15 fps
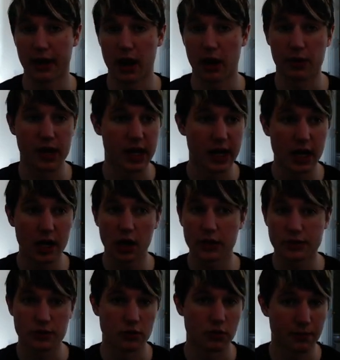We can get it onto
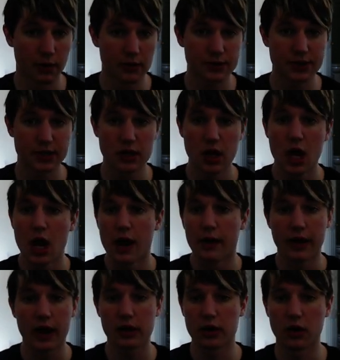a person,
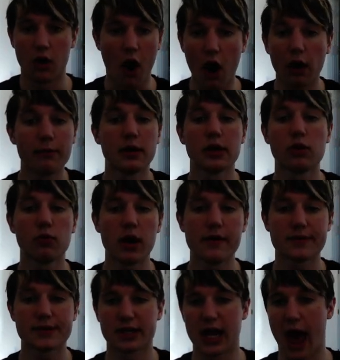then, our minion wave is going
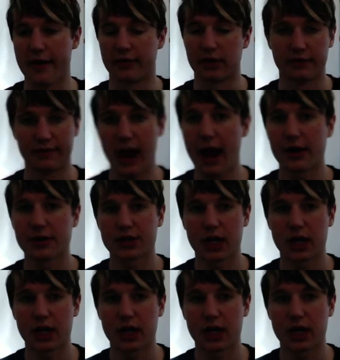to have an advantage there.